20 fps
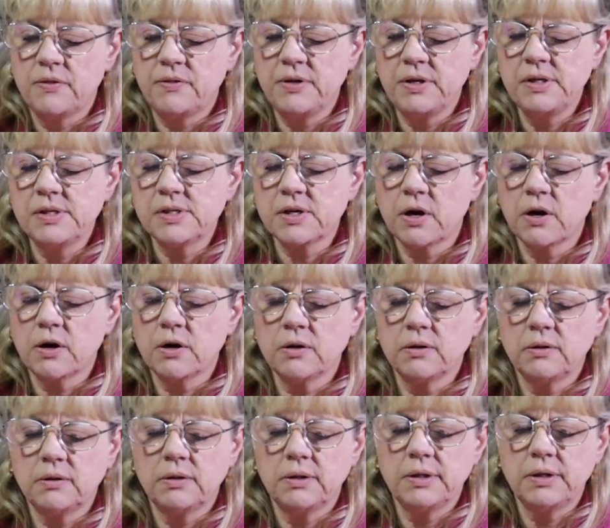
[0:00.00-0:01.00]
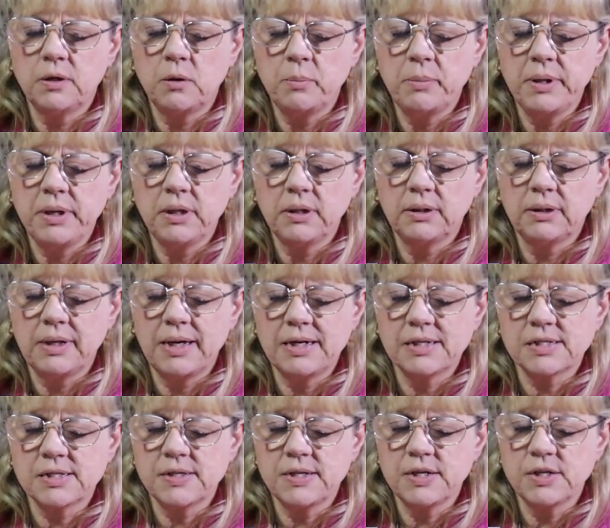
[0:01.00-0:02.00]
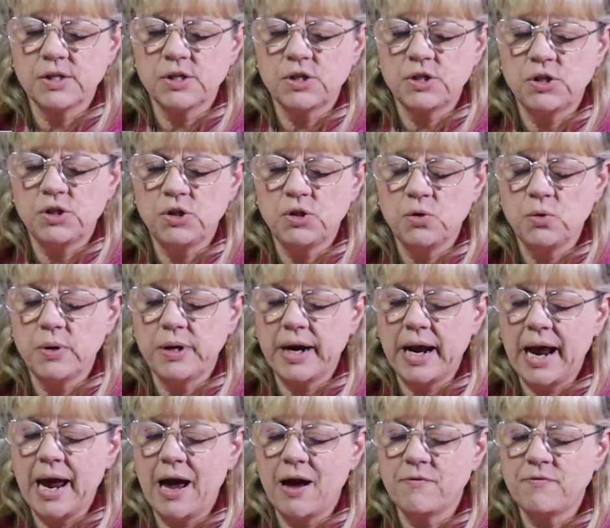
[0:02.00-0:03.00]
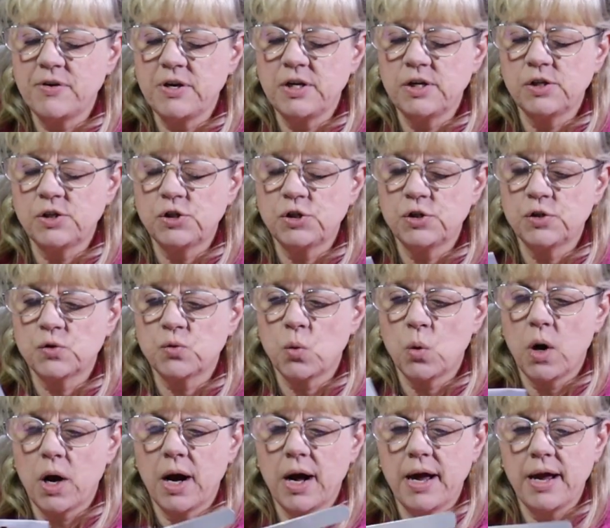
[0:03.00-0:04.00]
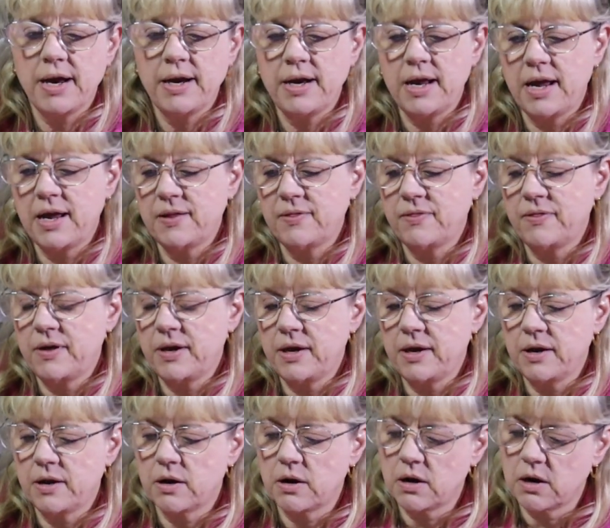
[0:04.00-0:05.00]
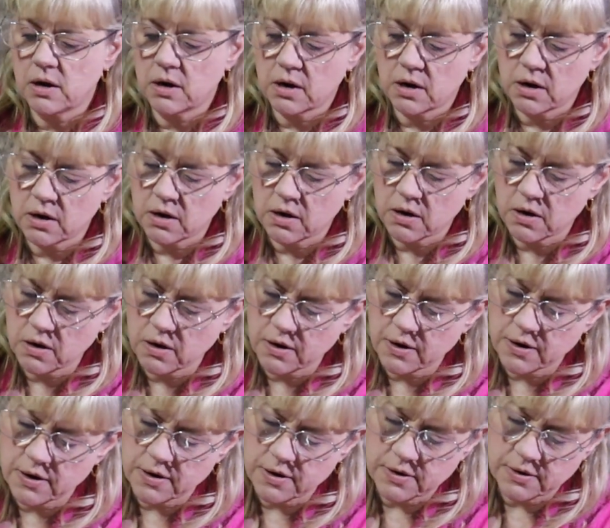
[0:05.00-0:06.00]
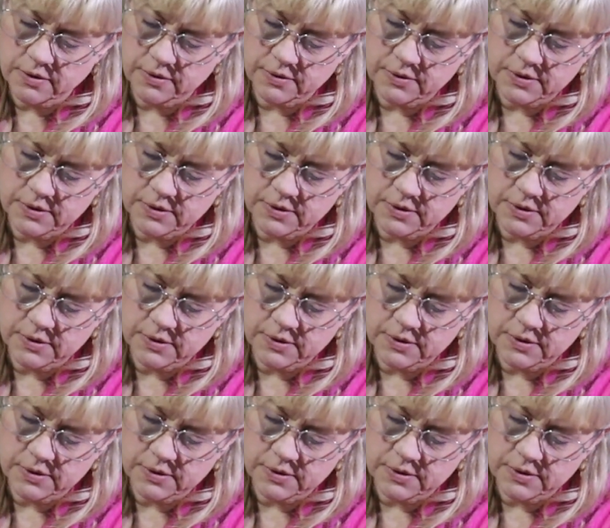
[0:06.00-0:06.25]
these are a little bit less than 2.5 inches wide, and they are